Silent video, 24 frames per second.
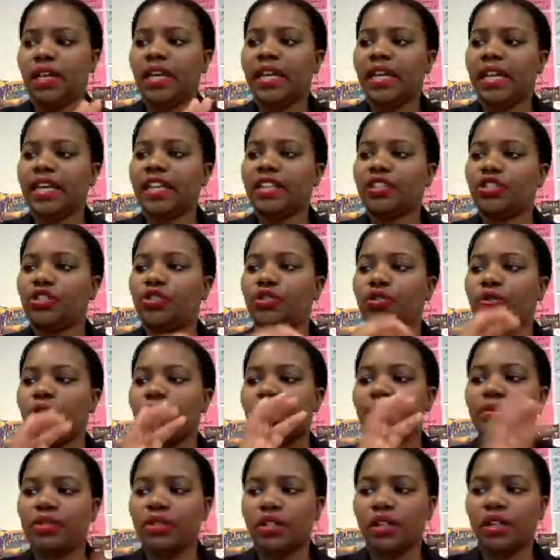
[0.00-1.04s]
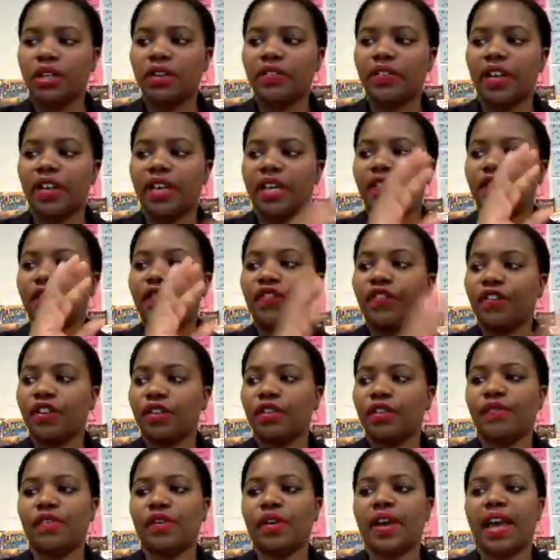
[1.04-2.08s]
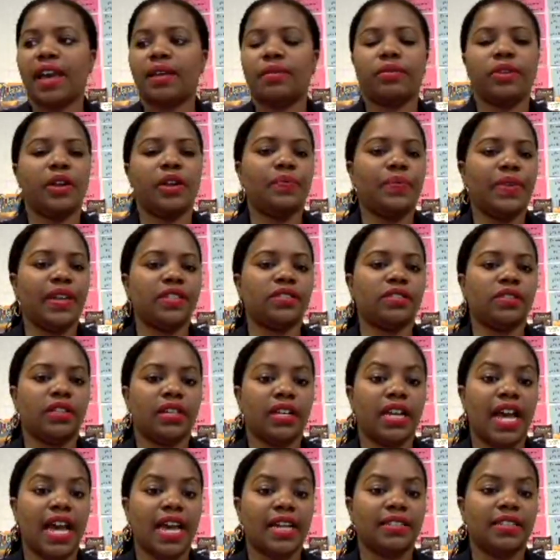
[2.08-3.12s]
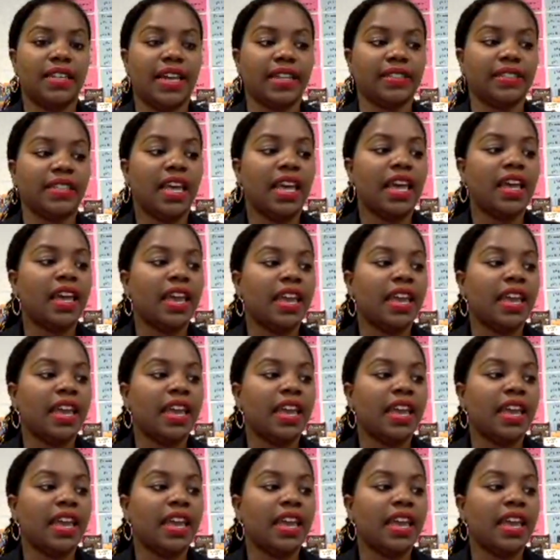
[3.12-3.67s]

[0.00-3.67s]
is to observe and infer the vocabulary based on the context.